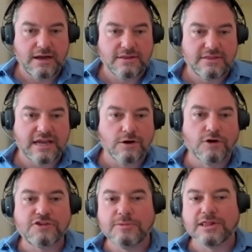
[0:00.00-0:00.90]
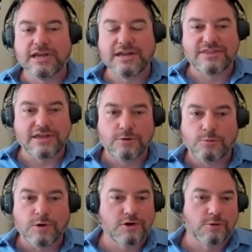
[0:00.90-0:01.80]
They don't
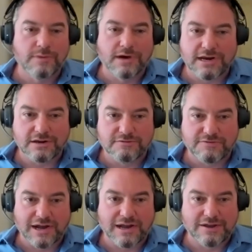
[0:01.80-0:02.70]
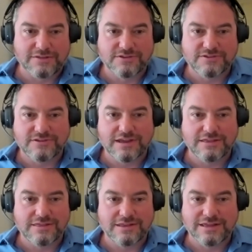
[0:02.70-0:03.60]
want your money in fines,
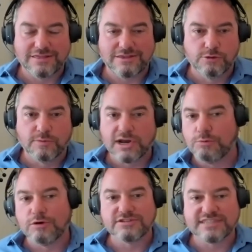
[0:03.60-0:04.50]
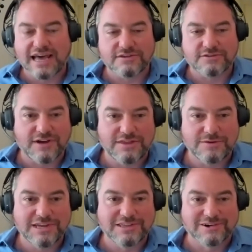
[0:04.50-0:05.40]
and your money won't satisfy
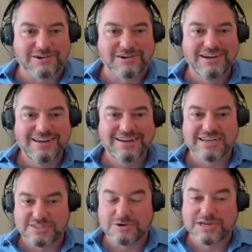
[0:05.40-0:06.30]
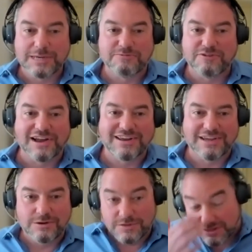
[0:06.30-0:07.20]
them either, because they'll keep fining
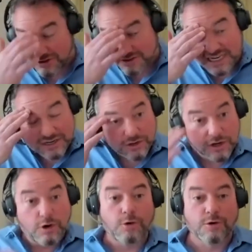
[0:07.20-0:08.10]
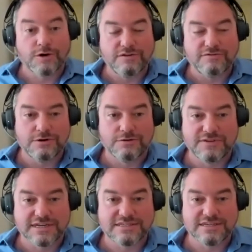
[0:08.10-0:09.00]
you, and then they'll take you to court if you don't
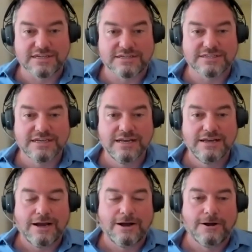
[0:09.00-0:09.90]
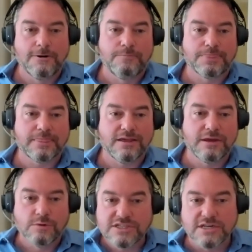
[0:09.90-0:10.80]
fix things. They
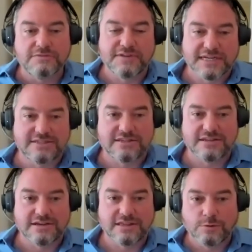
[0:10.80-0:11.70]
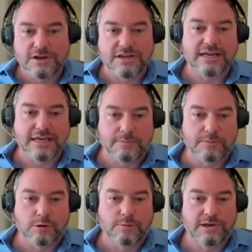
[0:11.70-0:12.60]
want you to fix the thing. They want you to get it
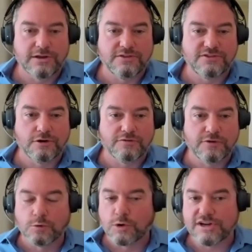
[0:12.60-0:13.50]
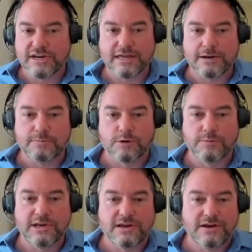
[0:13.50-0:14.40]
permitted. So if you're working to get it
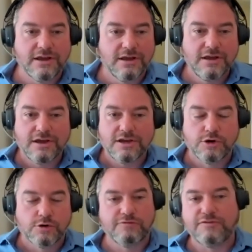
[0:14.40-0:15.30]
permitted, you're